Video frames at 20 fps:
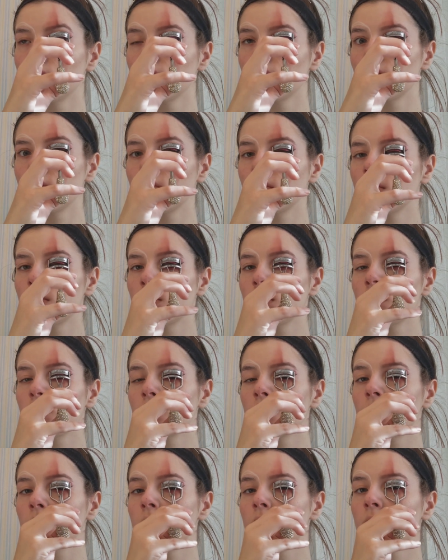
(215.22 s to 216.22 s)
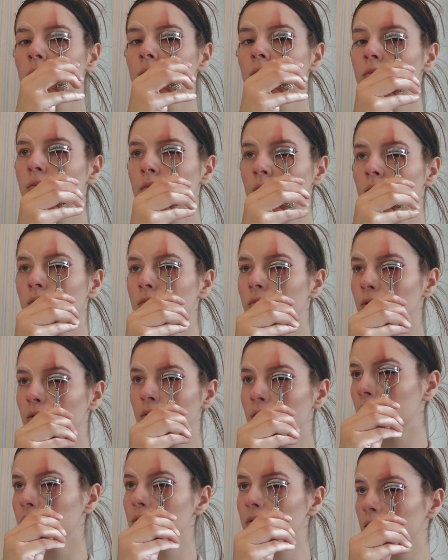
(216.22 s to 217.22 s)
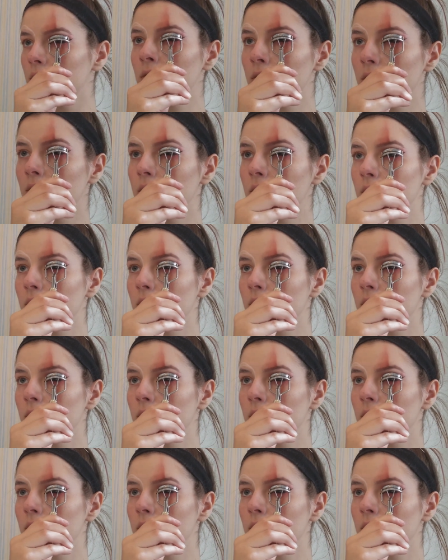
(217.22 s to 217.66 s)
Next I curl my lashes and apply mascara.